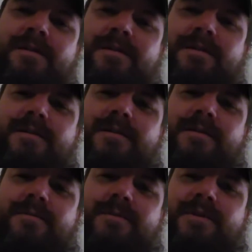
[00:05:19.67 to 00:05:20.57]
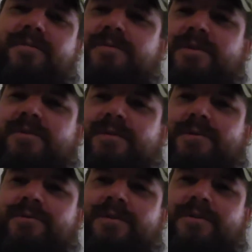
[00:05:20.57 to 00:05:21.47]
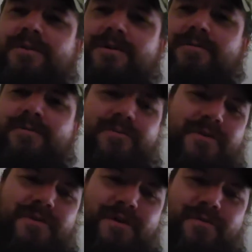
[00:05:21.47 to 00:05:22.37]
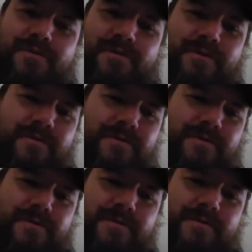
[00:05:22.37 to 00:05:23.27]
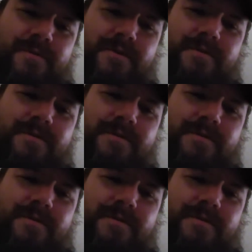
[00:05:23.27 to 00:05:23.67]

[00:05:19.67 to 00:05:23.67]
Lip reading: were convinced I was an undercover police officer also. So just